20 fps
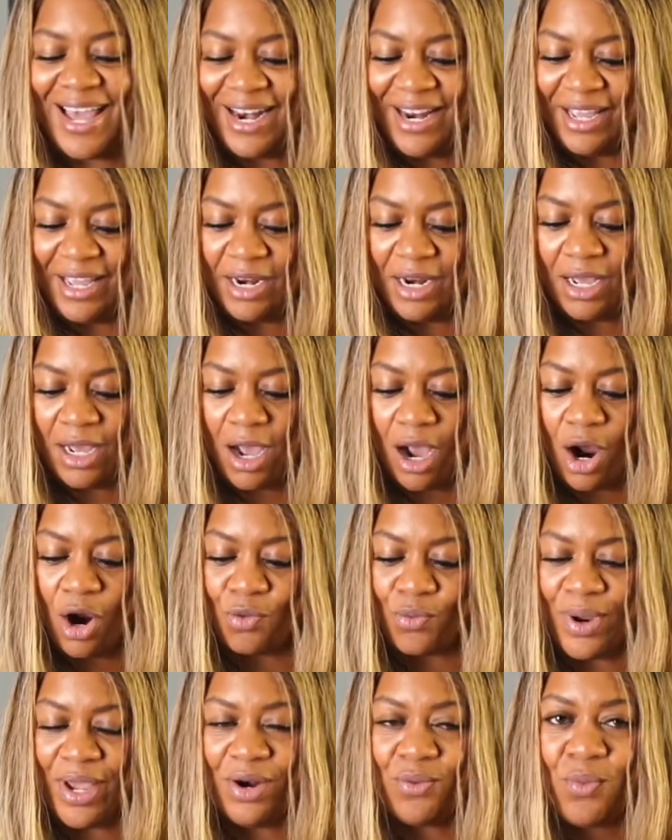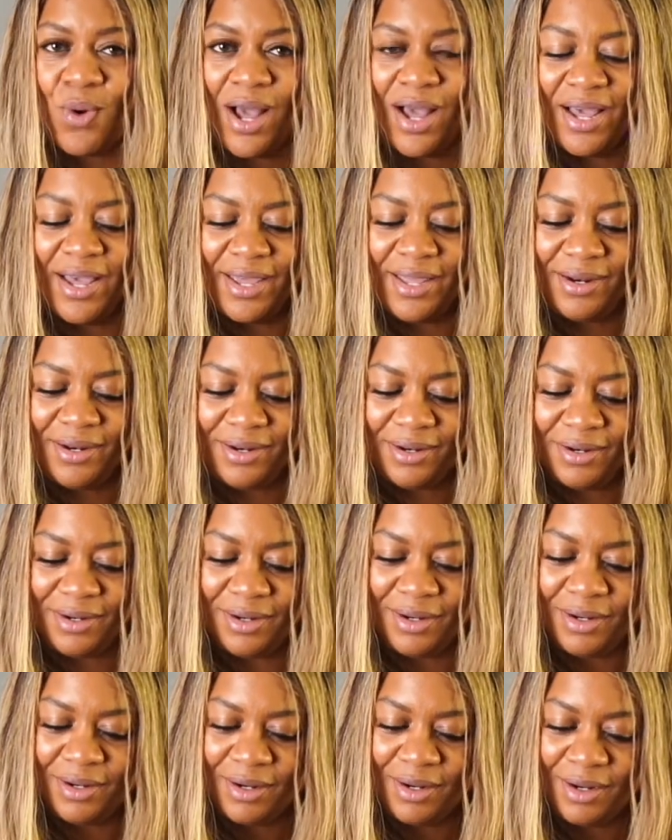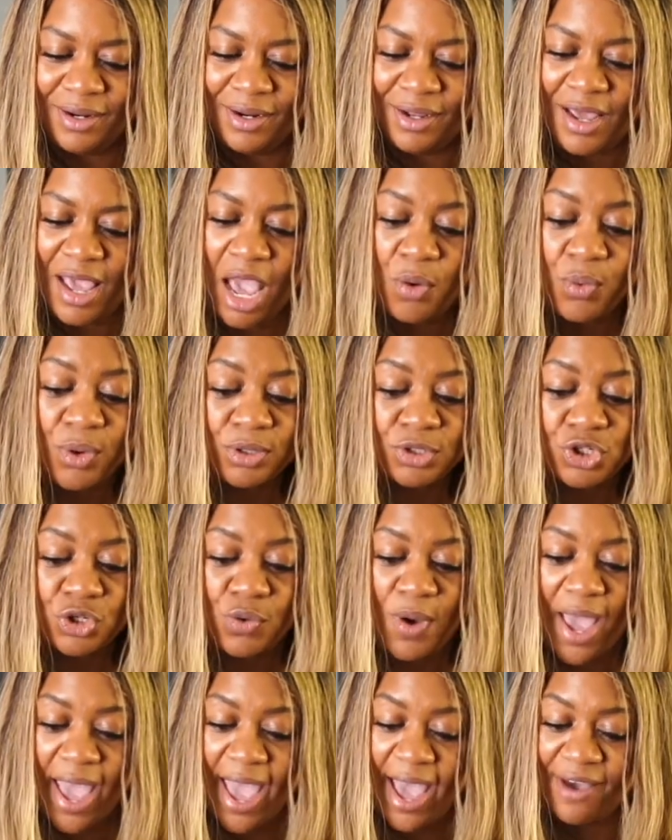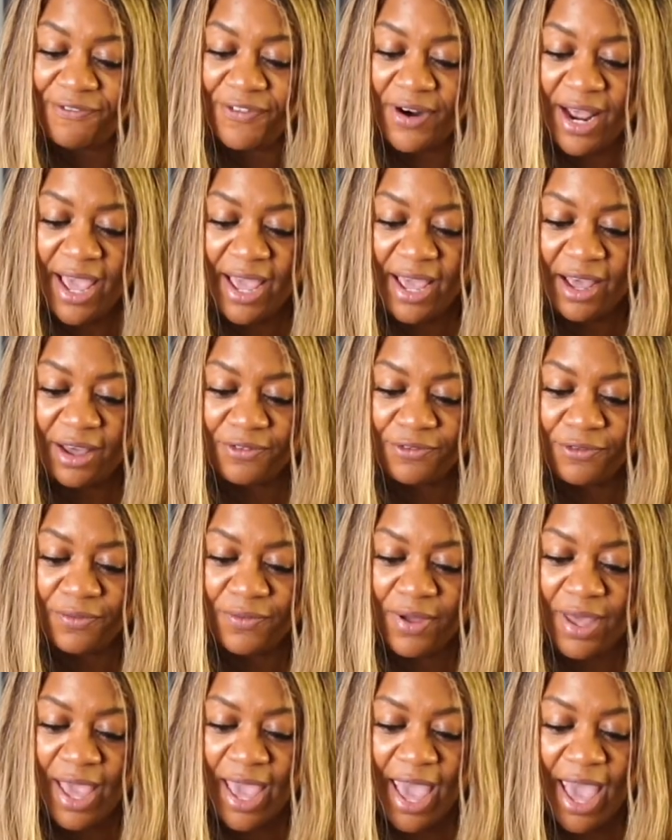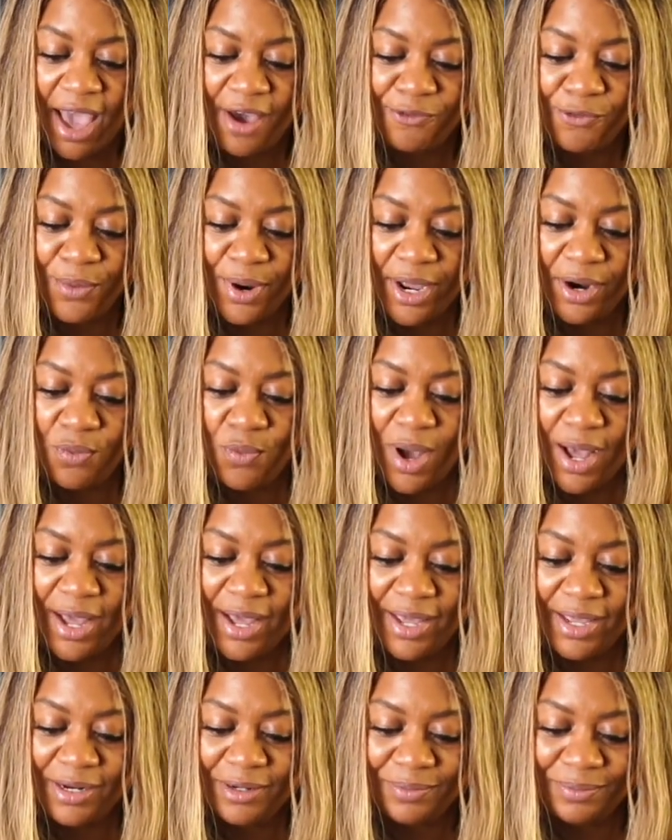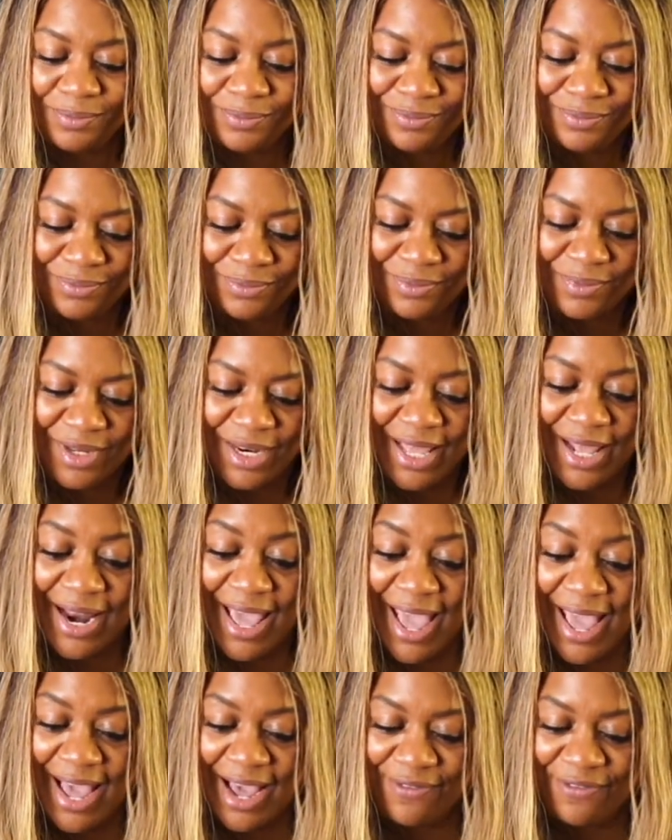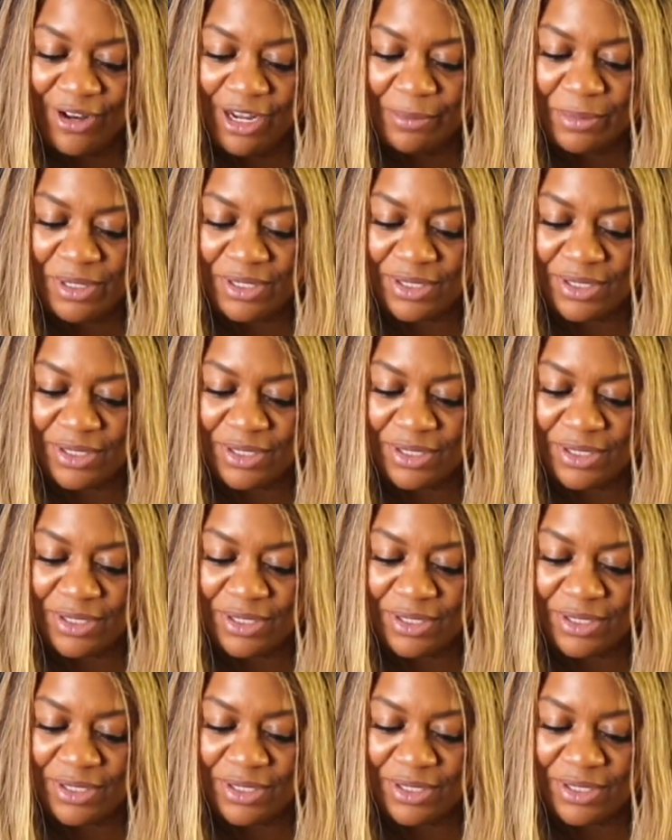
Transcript: in our red wine, and we'll do half and half. Half red wine and half lemon